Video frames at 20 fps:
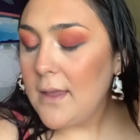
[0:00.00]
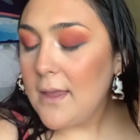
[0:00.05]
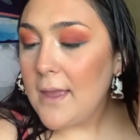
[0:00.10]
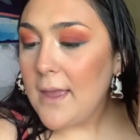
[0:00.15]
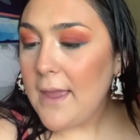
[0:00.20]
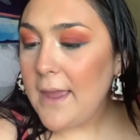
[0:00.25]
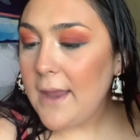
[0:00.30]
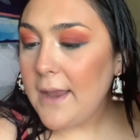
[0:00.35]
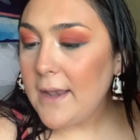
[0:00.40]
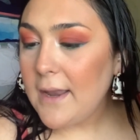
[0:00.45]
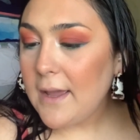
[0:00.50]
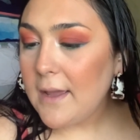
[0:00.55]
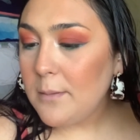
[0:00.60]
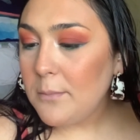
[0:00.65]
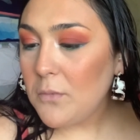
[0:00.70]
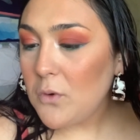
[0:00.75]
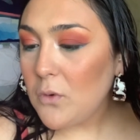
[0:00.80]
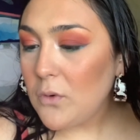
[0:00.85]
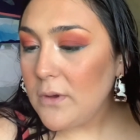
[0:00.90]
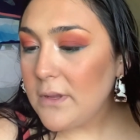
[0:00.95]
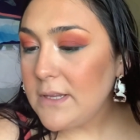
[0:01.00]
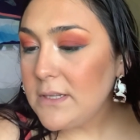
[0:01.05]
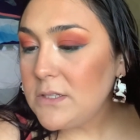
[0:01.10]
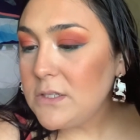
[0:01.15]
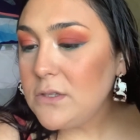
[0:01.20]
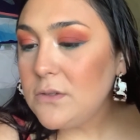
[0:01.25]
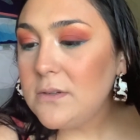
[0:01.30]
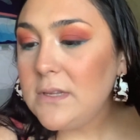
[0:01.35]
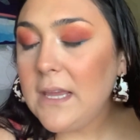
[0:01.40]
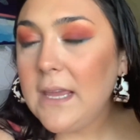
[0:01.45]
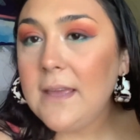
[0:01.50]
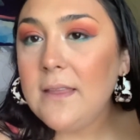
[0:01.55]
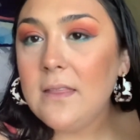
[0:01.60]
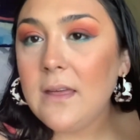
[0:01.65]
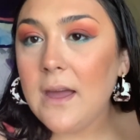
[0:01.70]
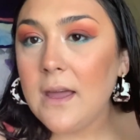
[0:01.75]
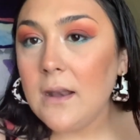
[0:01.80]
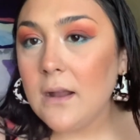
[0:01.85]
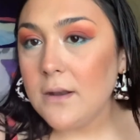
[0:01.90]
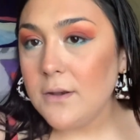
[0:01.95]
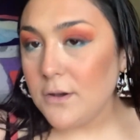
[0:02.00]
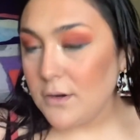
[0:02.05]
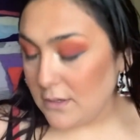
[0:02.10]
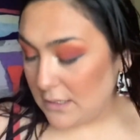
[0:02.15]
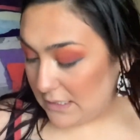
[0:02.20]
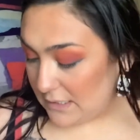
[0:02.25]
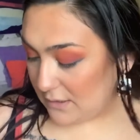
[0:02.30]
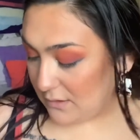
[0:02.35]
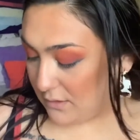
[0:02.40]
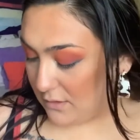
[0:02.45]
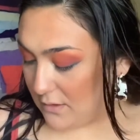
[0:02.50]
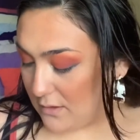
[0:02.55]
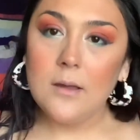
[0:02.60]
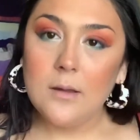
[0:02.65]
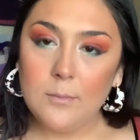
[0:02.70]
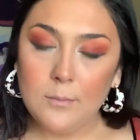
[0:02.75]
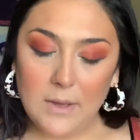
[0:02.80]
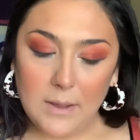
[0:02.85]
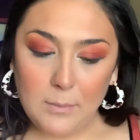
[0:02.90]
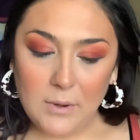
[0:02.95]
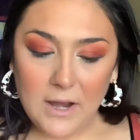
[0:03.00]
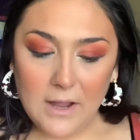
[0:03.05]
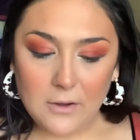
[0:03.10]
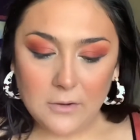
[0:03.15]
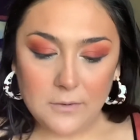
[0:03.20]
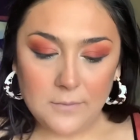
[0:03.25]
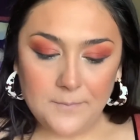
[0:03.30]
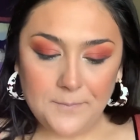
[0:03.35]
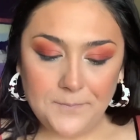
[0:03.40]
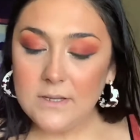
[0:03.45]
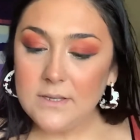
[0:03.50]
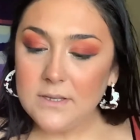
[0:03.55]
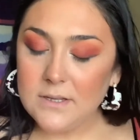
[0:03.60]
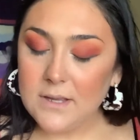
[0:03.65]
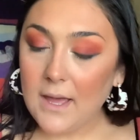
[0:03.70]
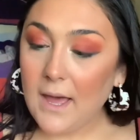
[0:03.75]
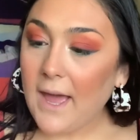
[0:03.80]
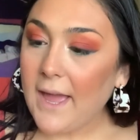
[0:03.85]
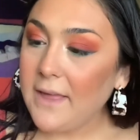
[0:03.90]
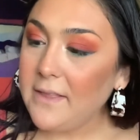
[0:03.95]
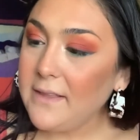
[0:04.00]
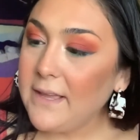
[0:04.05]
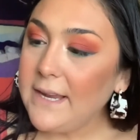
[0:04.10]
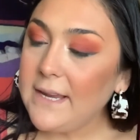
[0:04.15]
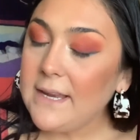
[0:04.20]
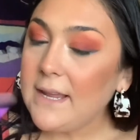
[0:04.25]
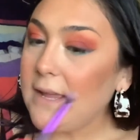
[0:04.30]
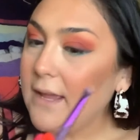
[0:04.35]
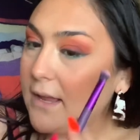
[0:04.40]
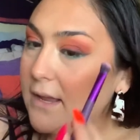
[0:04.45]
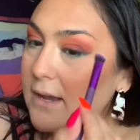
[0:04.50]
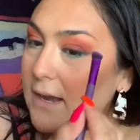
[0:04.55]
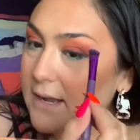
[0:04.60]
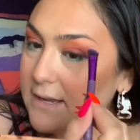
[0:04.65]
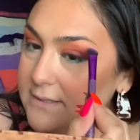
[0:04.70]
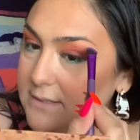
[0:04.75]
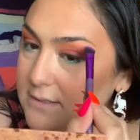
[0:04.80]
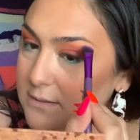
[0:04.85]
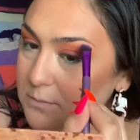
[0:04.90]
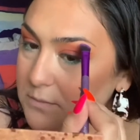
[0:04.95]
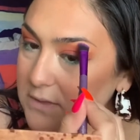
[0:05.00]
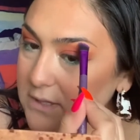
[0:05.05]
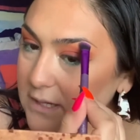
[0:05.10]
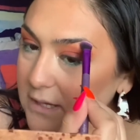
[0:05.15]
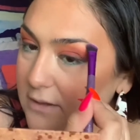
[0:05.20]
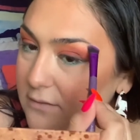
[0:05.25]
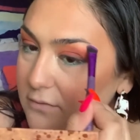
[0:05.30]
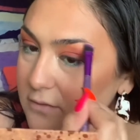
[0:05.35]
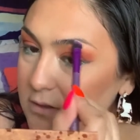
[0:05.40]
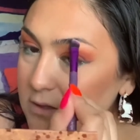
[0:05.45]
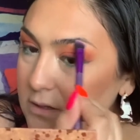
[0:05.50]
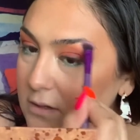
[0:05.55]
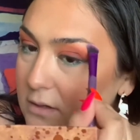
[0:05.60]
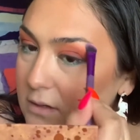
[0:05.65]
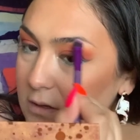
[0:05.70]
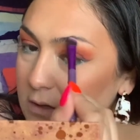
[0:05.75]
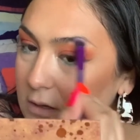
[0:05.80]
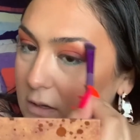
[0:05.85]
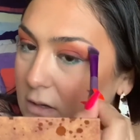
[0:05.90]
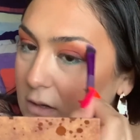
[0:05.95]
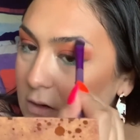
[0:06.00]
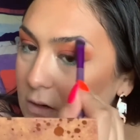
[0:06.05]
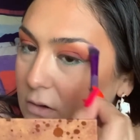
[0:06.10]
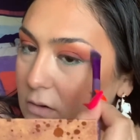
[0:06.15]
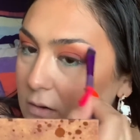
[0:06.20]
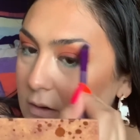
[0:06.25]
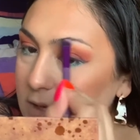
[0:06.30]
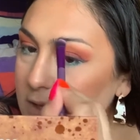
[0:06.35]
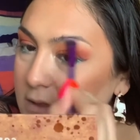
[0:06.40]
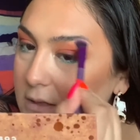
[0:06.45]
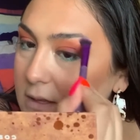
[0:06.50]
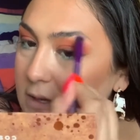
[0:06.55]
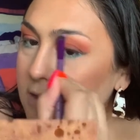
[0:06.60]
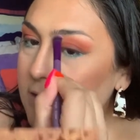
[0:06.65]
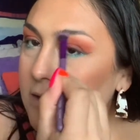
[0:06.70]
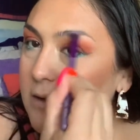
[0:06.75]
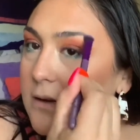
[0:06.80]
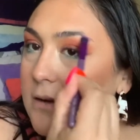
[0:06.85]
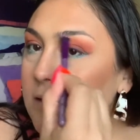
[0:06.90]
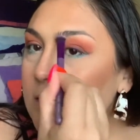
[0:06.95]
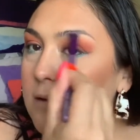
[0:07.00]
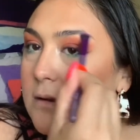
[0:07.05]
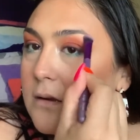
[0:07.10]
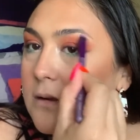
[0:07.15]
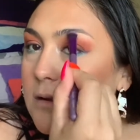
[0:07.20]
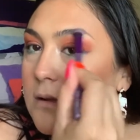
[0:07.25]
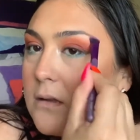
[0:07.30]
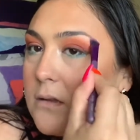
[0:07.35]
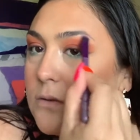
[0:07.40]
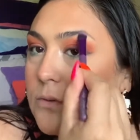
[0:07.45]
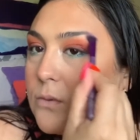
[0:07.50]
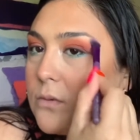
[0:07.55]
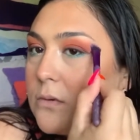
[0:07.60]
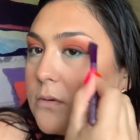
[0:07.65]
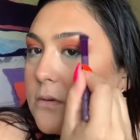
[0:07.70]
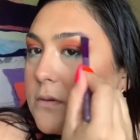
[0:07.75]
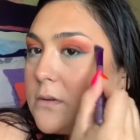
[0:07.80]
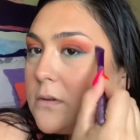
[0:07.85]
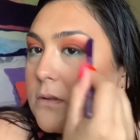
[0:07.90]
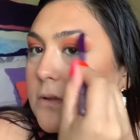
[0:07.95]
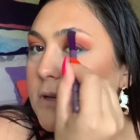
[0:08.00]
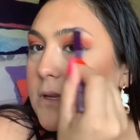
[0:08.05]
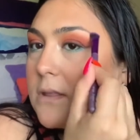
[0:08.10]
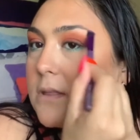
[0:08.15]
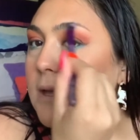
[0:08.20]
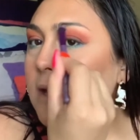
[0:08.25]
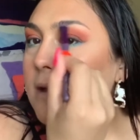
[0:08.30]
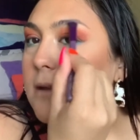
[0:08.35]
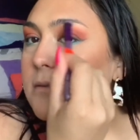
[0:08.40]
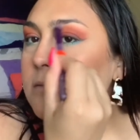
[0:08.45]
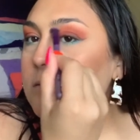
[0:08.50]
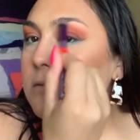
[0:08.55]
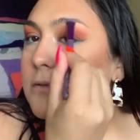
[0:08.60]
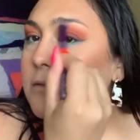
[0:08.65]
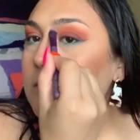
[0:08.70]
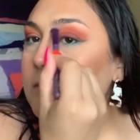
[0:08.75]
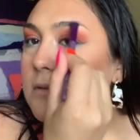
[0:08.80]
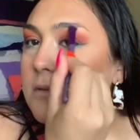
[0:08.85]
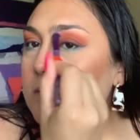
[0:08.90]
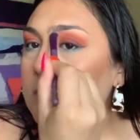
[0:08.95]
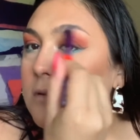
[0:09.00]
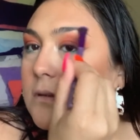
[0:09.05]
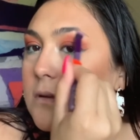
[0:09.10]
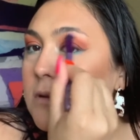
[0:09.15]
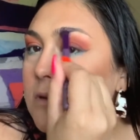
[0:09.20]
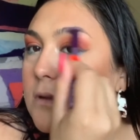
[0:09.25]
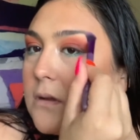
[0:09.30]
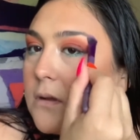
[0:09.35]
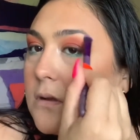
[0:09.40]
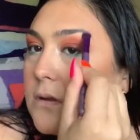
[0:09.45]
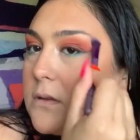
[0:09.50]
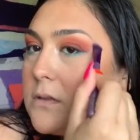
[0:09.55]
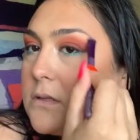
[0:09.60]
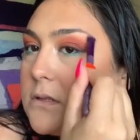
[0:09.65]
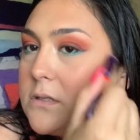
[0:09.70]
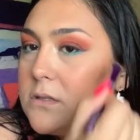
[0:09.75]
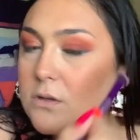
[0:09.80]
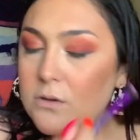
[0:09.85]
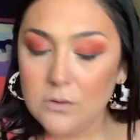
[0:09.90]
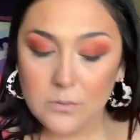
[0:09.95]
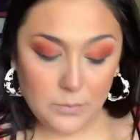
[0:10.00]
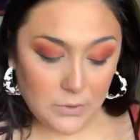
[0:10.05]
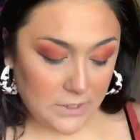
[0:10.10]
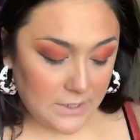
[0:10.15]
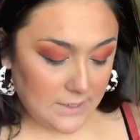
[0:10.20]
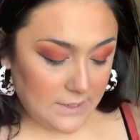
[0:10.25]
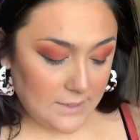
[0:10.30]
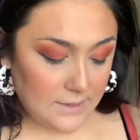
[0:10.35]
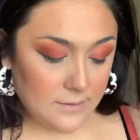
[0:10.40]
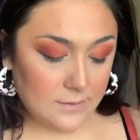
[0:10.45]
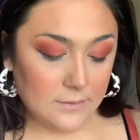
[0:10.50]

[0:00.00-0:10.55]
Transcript: and I'm going to take that underneath my brow to highlight and add some lift right there. Look at that, so pretty.